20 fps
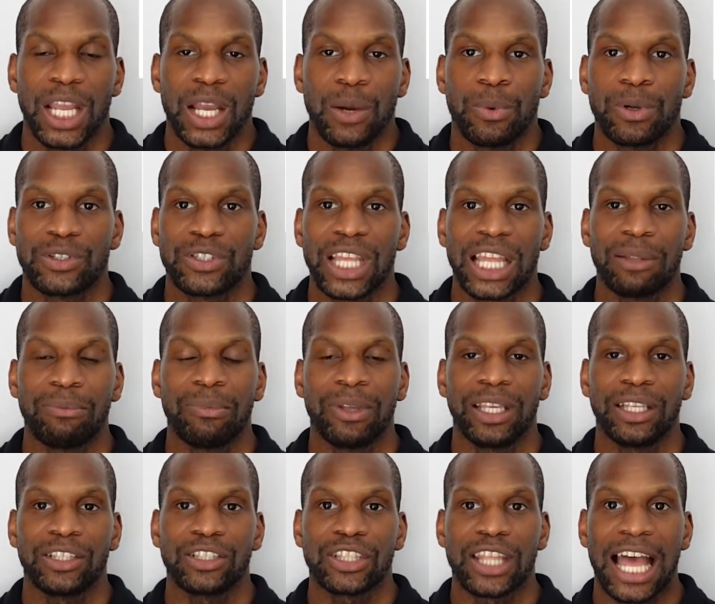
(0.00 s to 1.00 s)
which then
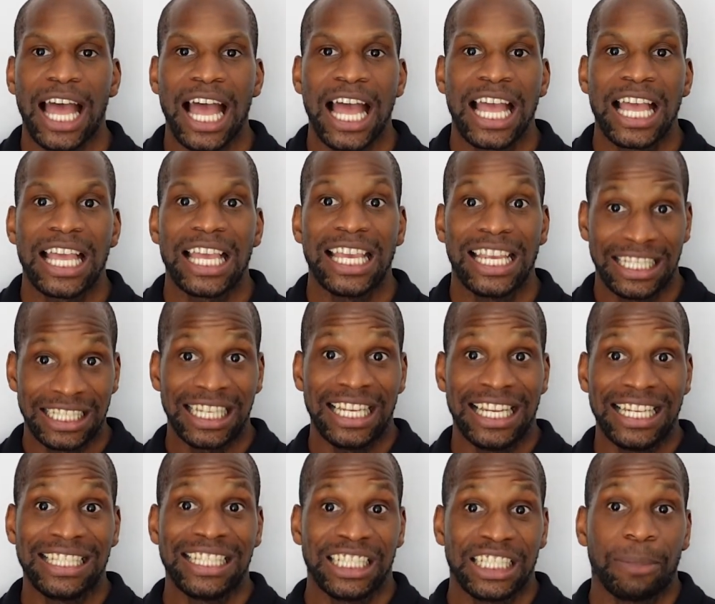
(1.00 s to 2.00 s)
means that it's
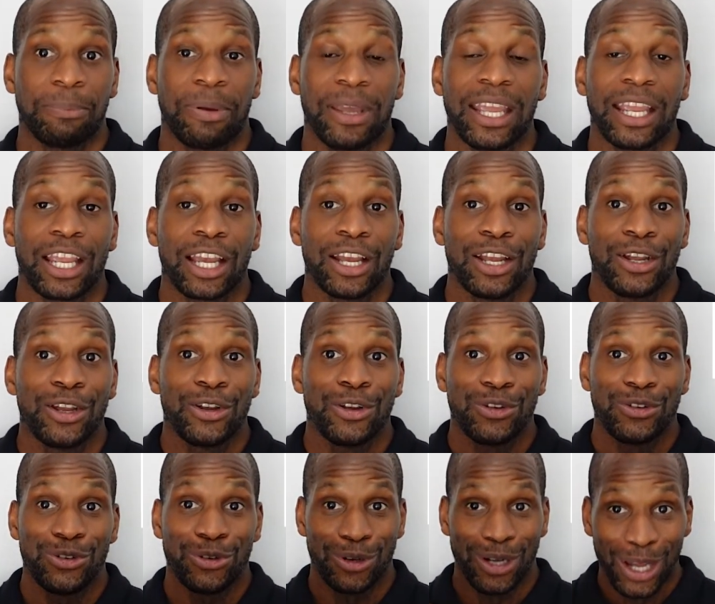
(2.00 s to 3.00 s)
easy to pick
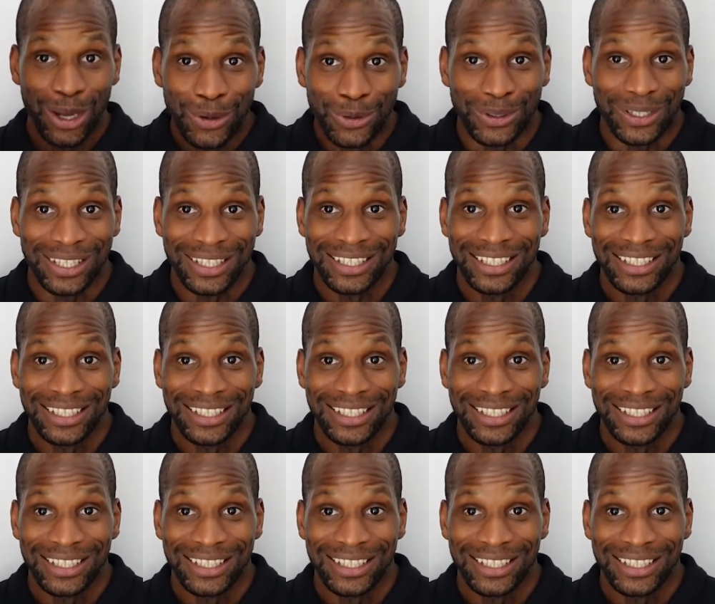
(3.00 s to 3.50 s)
your load.